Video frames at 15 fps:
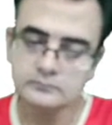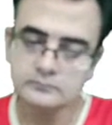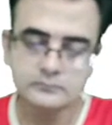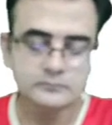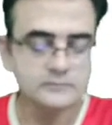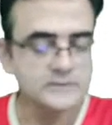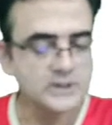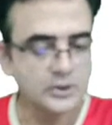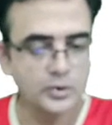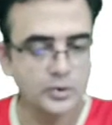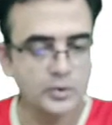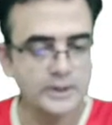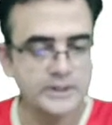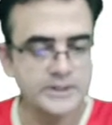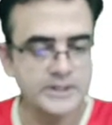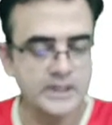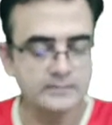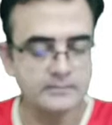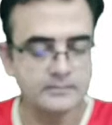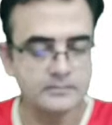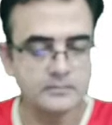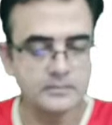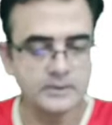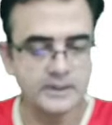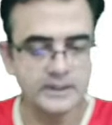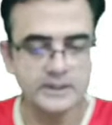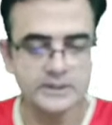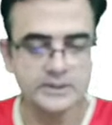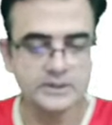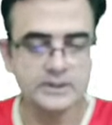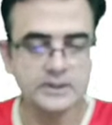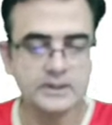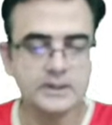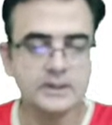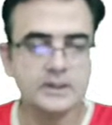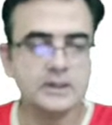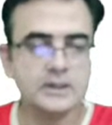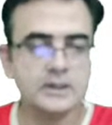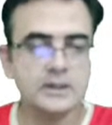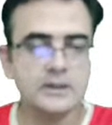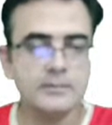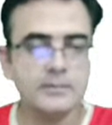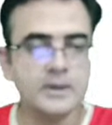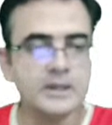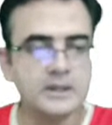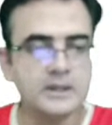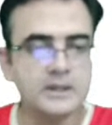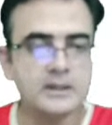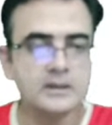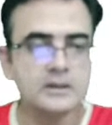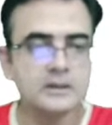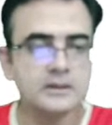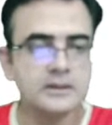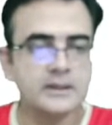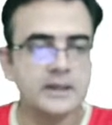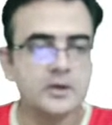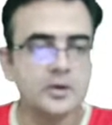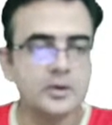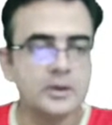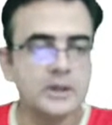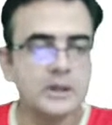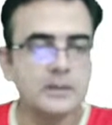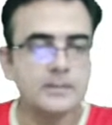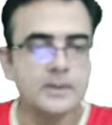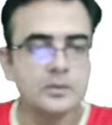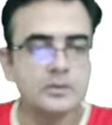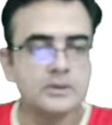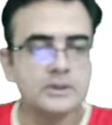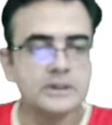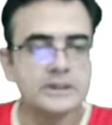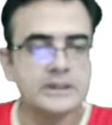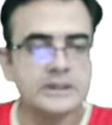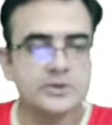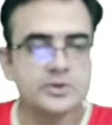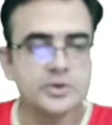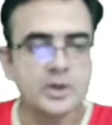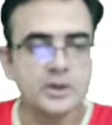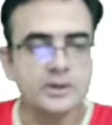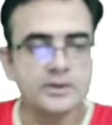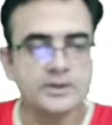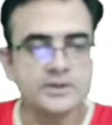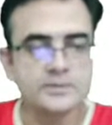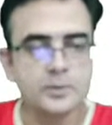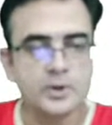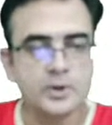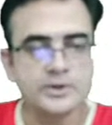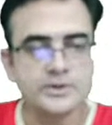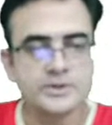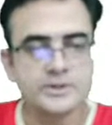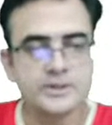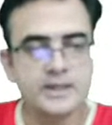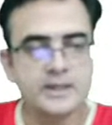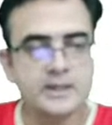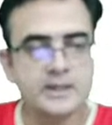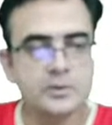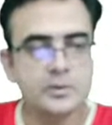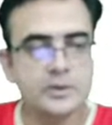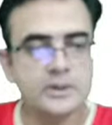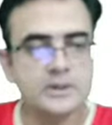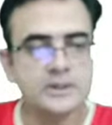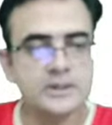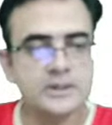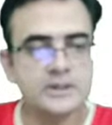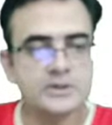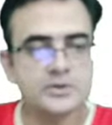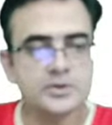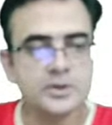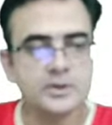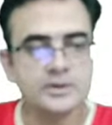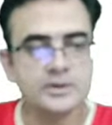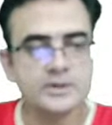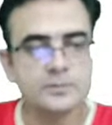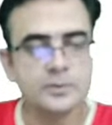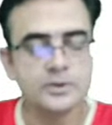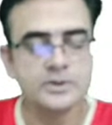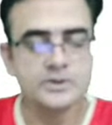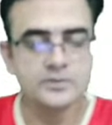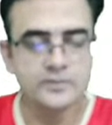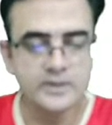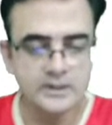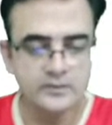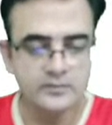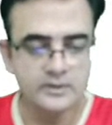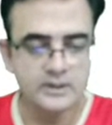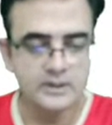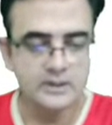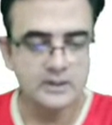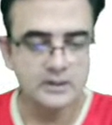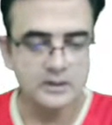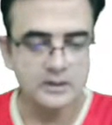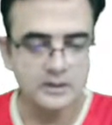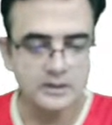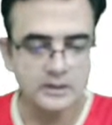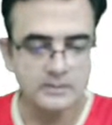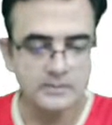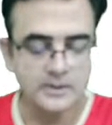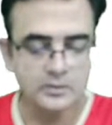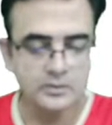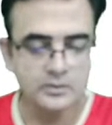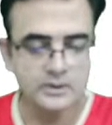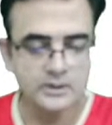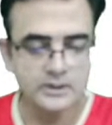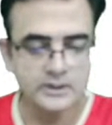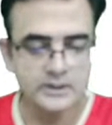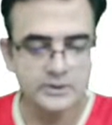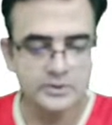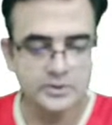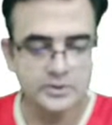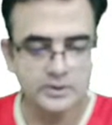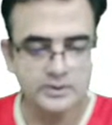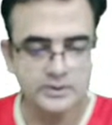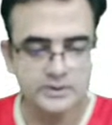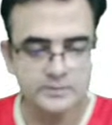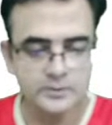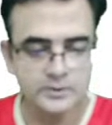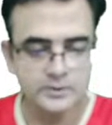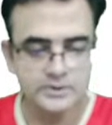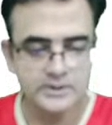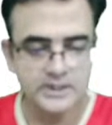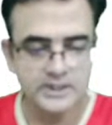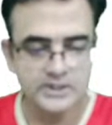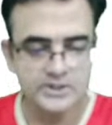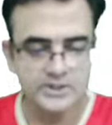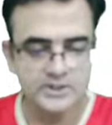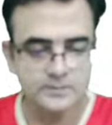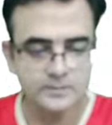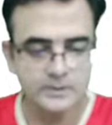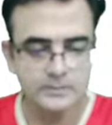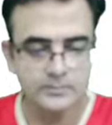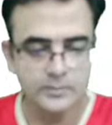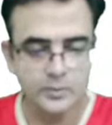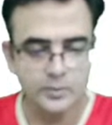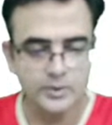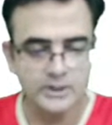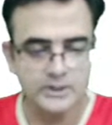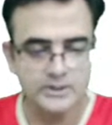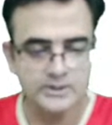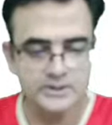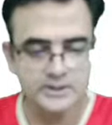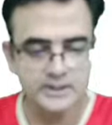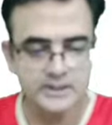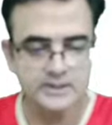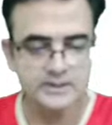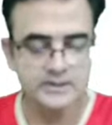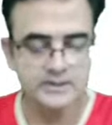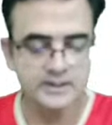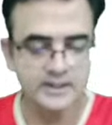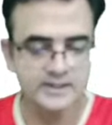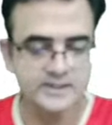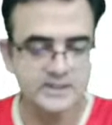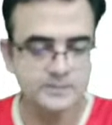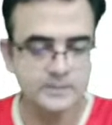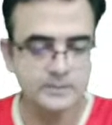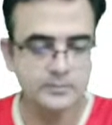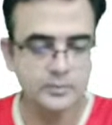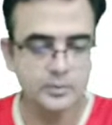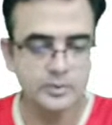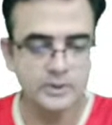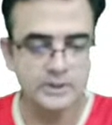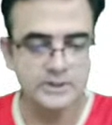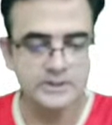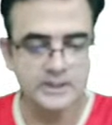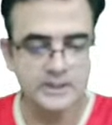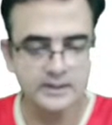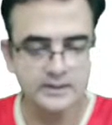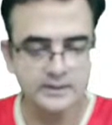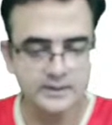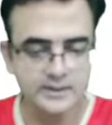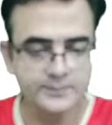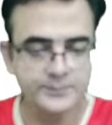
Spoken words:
holoenzyme, right? But here they are talking about the heat shock response, right? During the heat shock response, we heard about the heat shock response, HSP proteins, right? HSP proteins are there,